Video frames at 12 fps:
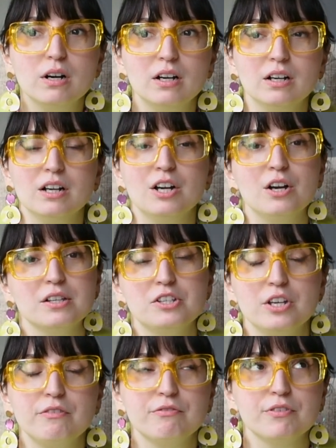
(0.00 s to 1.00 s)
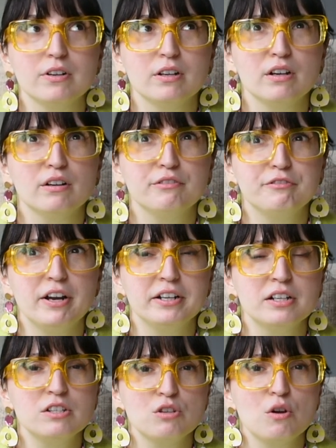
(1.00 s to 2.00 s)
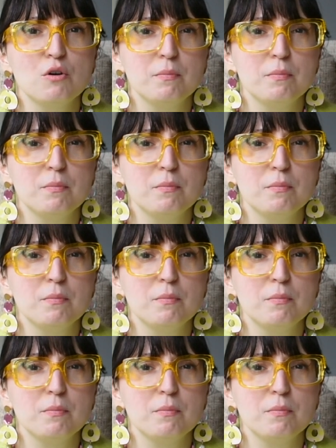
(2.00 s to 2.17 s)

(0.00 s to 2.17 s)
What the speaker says: a chief finance